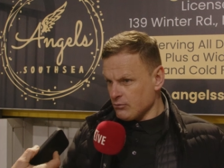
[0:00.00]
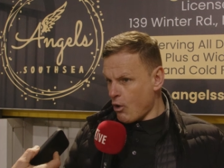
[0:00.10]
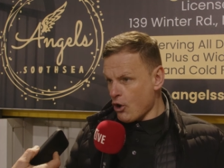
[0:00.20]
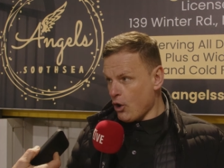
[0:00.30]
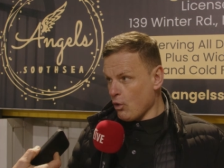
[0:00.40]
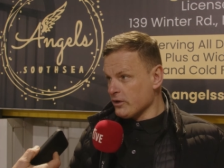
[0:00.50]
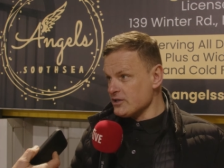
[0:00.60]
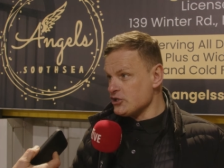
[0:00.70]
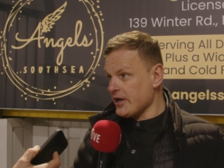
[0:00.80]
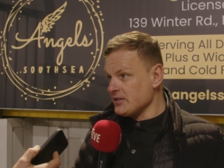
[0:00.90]
one goal
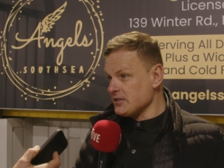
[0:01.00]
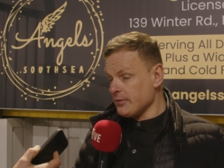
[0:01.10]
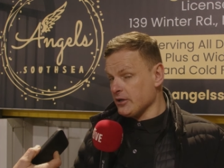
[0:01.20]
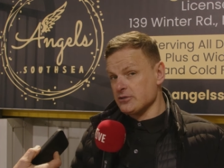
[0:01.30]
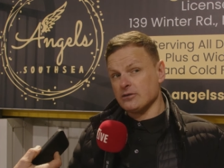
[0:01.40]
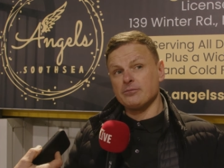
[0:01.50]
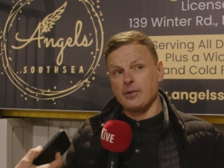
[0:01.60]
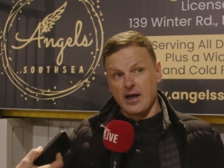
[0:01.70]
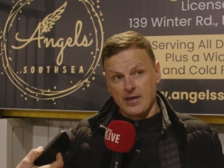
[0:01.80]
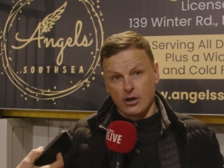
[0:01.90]
can change it because
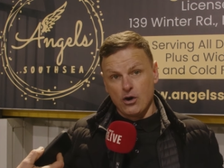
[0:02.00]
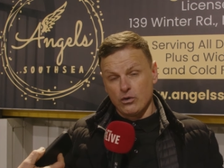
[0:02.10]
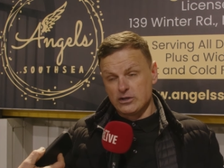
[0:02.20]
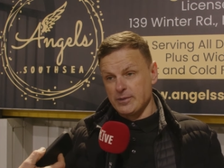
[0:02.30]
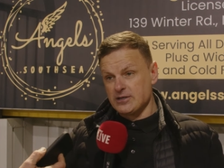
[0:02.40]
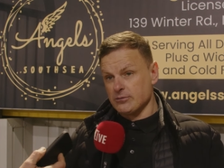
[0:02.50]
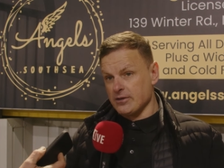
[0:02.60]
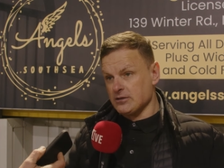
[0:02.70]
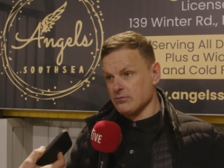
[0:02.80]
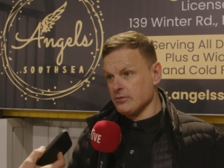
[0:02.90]
behind that goal, especially
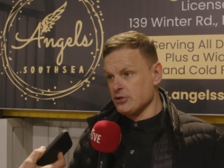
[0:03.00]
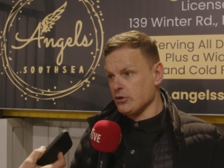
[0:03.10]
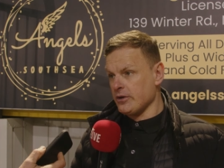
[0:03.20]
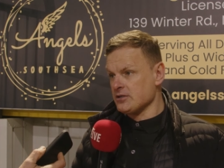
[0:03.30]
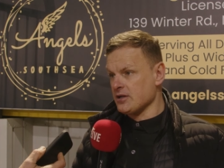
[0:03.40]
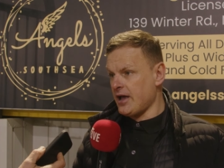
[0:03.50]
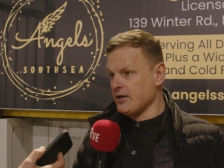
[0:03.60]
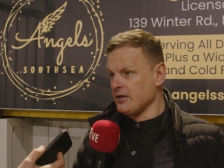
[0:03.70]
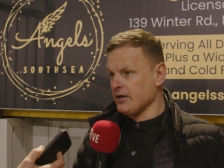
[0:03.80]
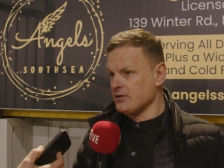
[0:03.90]
when they're, when they're shooting into that
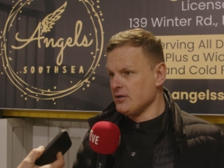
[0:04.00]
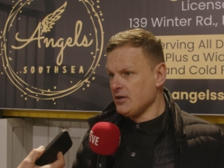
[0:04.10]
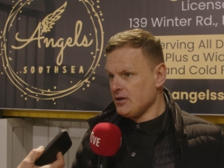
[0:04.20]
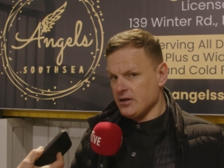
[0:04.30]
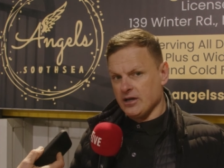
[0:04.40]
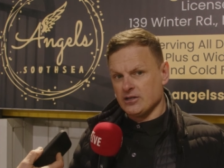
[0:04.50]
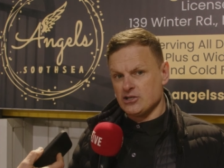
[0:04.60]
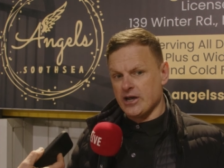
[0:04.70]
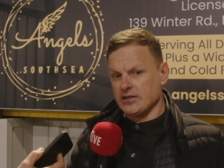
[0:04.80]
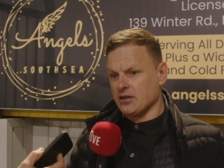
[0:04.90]
end, it can it can
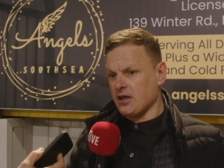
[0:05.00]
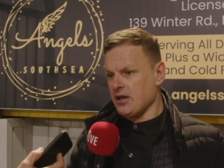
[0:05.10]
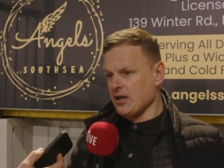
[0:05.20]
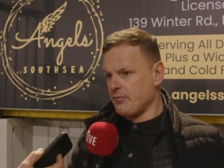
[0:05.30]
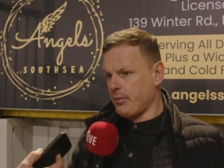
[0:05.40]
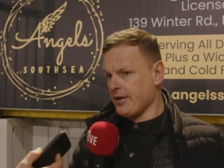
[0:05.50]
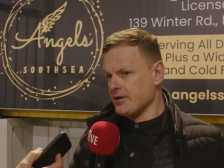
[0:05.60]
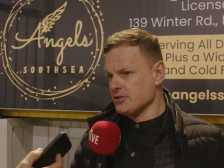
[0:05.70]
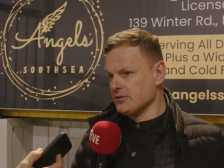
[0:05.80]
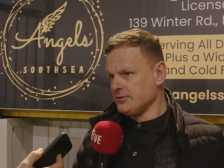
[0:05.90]
change the thinking of
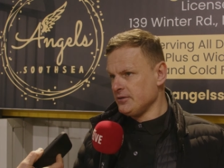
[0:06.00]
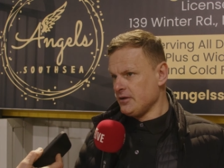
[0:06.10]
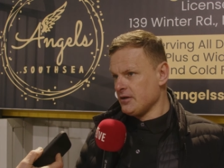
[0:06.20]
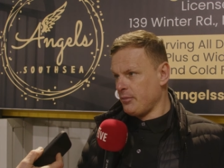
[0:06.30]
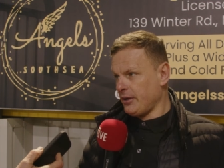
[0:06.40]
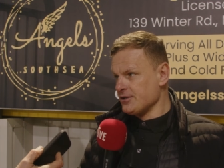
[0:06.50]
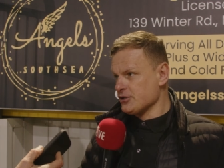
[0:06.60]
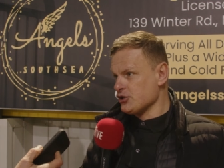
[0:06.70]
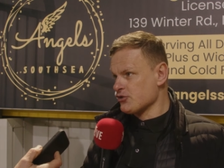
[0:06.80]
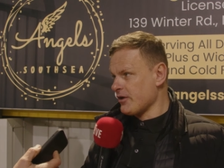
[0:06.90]
players, and, and players
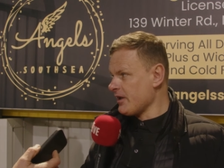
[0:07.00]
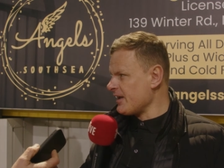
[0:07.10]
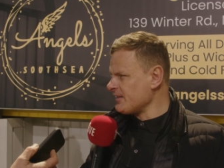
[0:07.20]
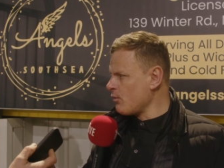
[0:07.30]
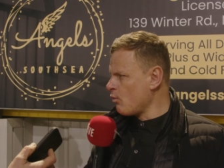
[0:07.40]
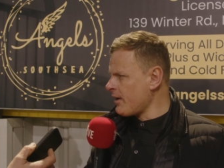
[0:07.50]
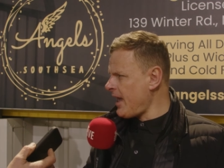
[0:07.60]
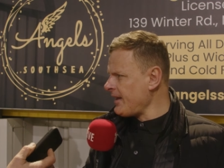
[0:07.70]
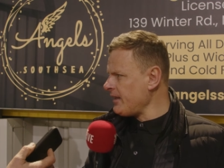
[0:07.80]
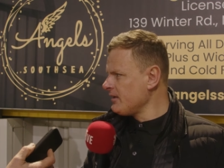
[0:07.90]
can shrink. And I didn't want
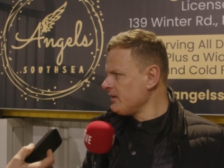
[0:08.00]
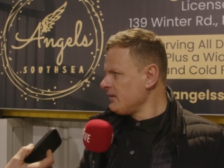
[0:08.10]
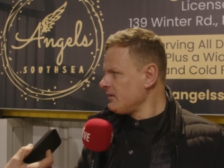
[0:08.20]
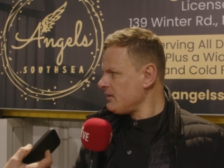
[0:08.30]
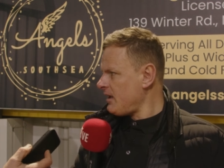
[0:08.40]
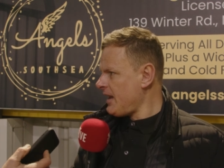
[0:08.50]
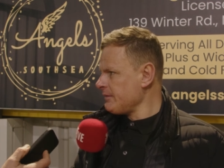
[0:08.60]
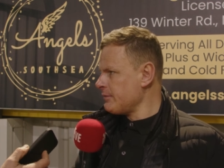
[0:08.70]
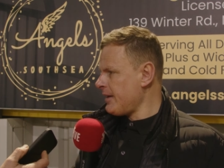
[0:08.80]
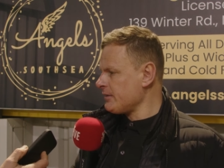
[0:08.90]
any
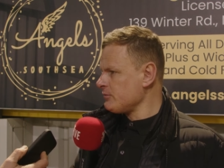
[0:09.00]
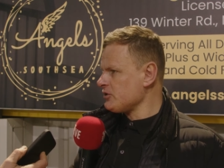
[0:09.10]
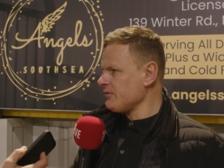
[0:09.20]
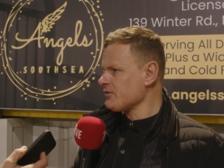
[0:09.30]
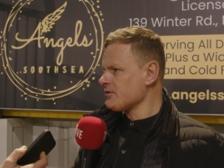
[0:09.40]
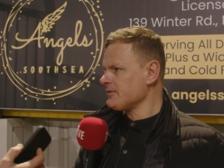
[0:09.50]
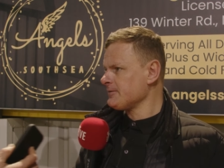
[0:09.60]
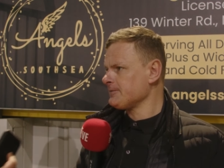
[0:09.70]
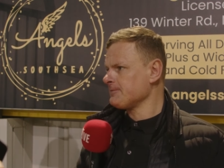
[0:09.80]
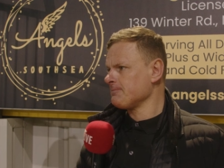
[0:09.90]
any momentum shifts
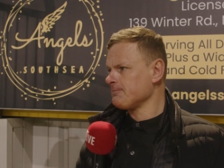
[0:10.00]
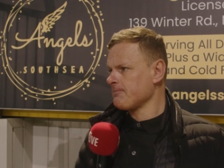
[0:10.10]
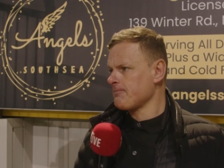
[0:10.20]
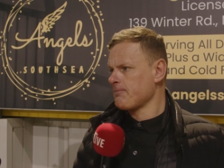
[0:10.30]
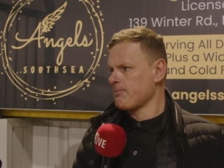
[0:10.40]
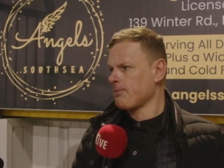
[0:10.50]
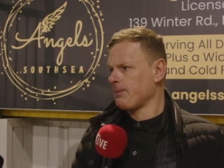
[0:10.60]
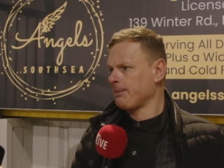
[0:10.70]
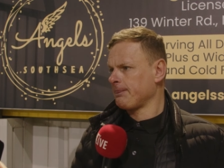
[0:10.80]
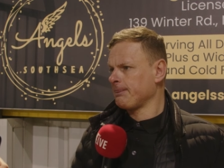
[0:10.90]
over a
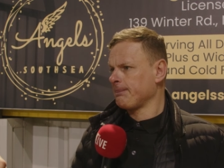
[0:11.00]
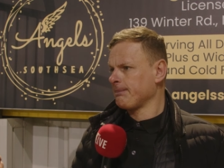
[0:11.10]
thousand